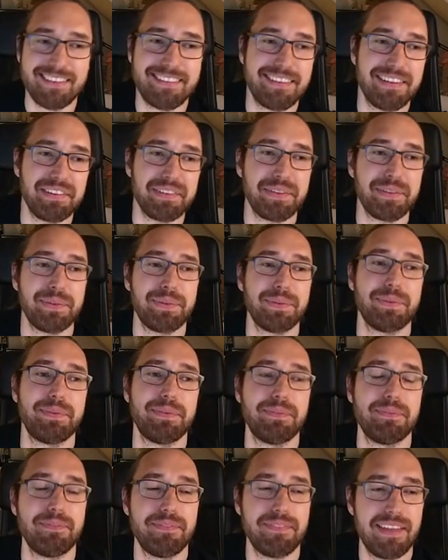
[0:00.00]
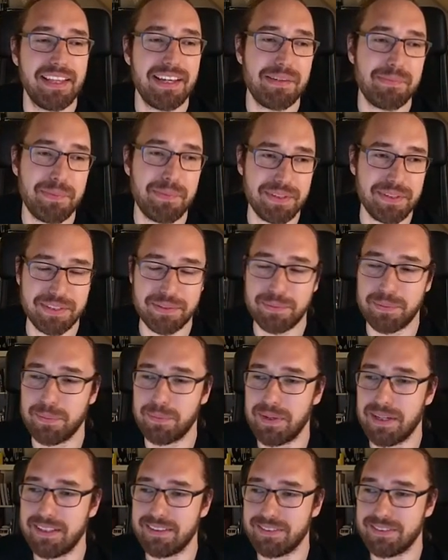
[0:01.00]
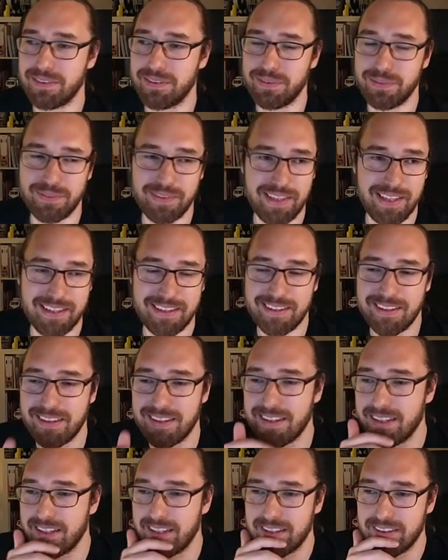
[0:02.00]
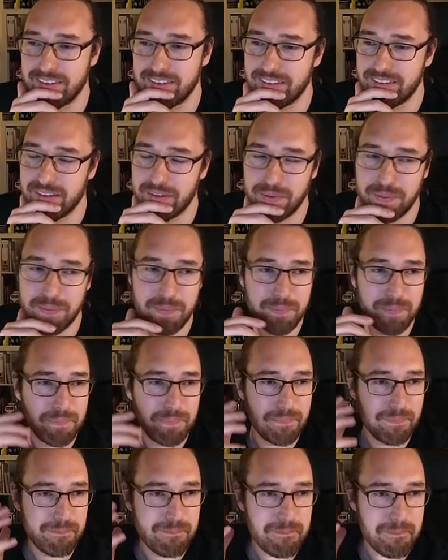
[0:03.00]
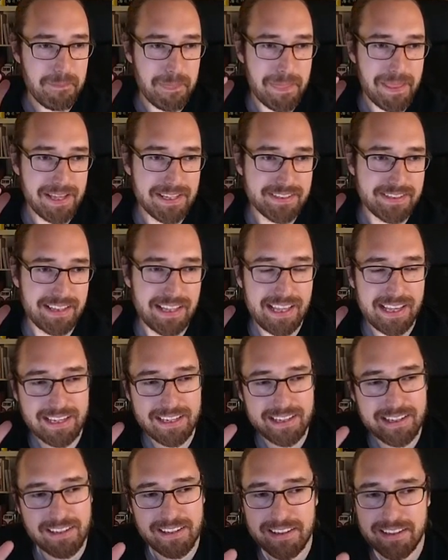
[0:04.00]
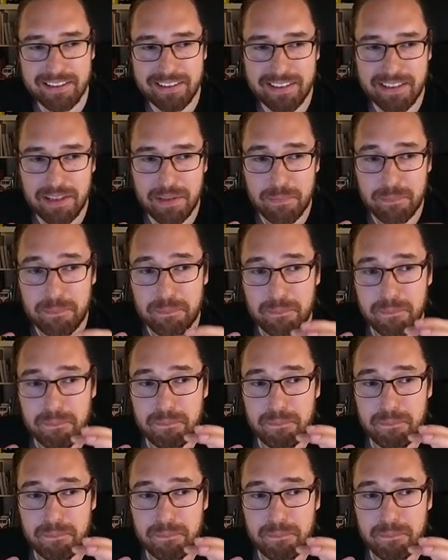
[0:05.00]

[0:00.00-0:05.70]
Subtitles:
So there are multiple ways to do that. So there's like a